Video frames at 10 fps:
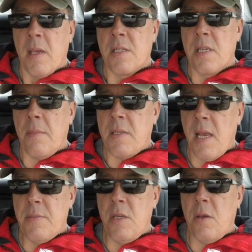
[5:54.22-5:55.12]

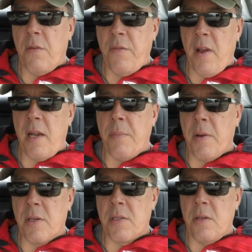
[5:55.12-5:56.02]
sometimes you can find a
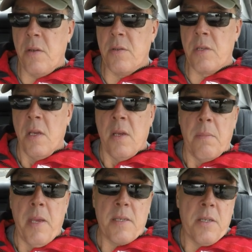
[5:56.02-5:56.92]
person who's
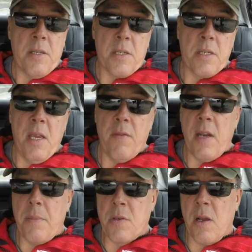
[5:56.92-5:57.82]
basically just given
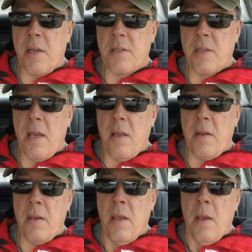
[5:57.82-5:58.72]
up trying to sell
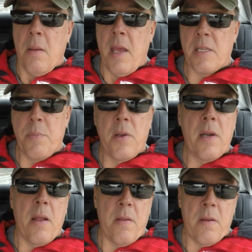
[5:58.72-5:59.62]
and has put
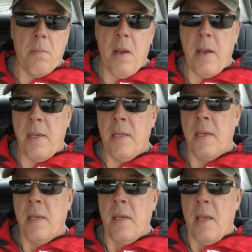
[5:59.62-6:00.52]
it out of their mind,
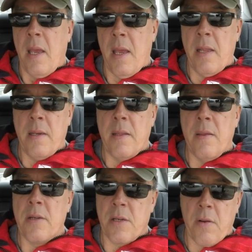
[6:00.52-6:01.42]
and
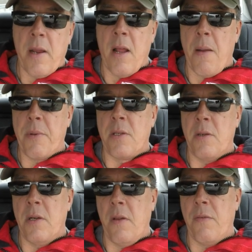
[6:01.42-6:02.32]
there's a great
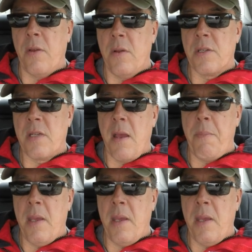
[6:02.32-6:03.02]
opportunity for you to step